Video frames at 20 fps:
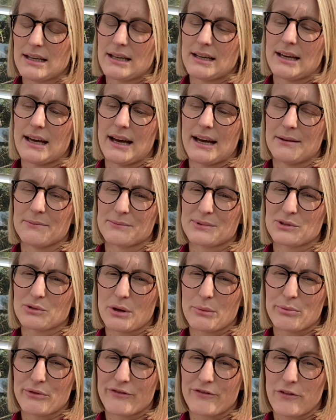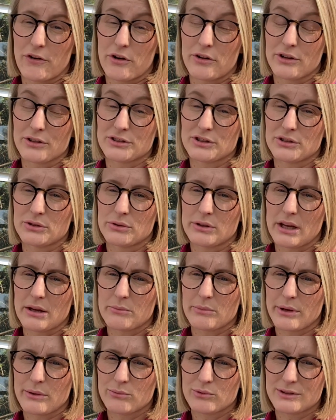so I prefer not to do that,
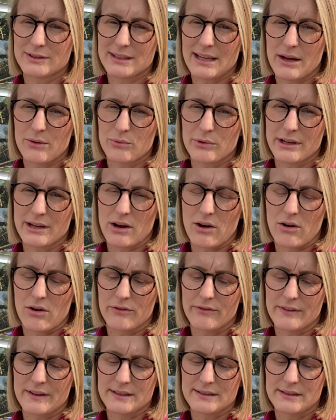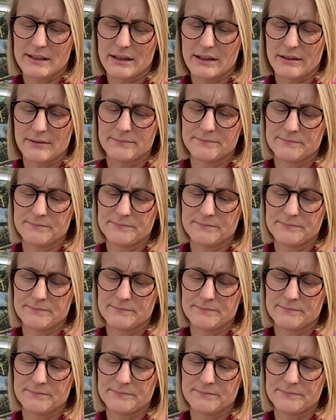but we'll see how we get on this year.